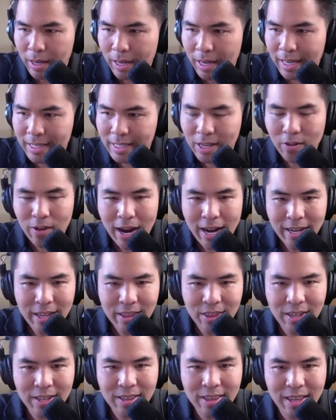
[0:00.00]
Is there
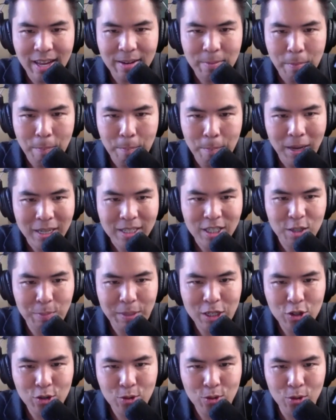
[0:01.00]
anything that must
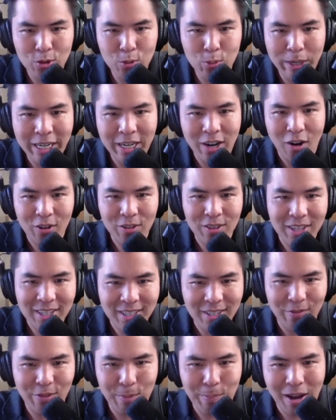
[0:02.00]
be true
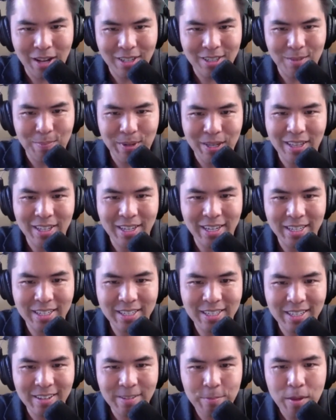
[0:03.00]
regardless of the
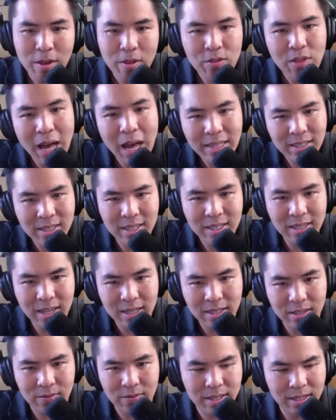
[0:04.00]
possibilities? That's the
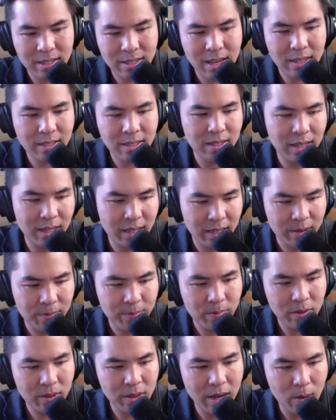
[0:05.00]
sense of necessity
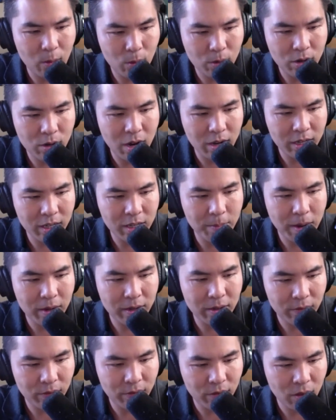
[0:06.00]
that we're talking
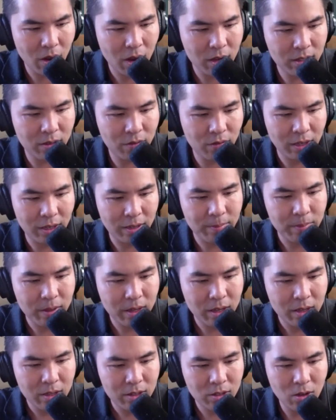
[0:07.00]
about in philosophy.
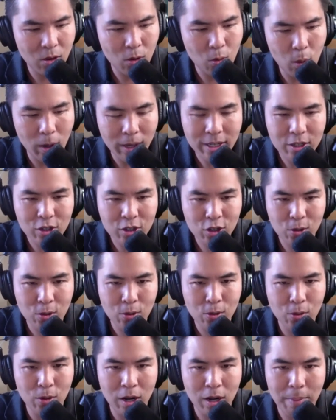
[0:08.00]
So what is
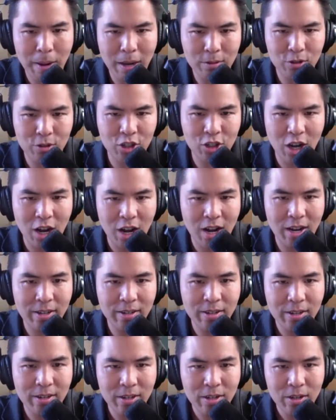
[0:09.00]
true about
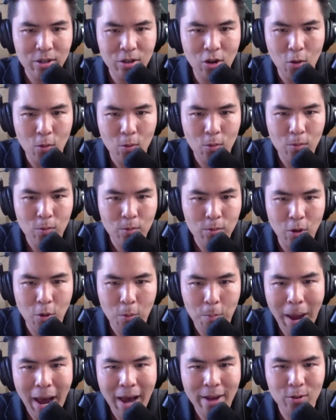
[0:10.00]
John no
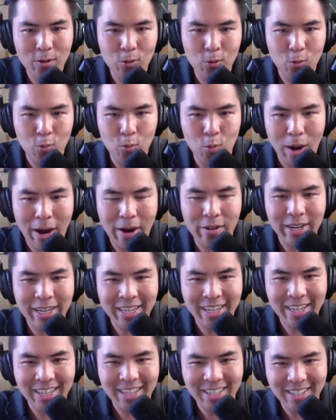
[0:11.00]
no matter where
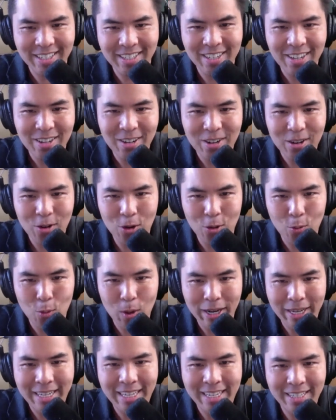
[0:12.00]
he is or
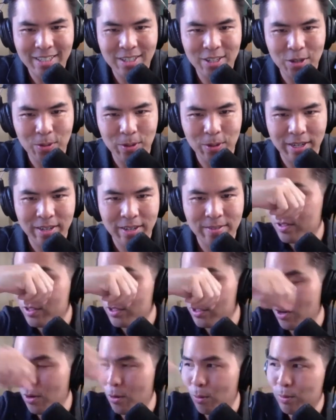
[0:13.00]
what he's doing?
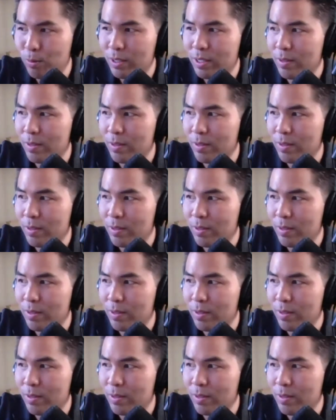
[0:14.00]
So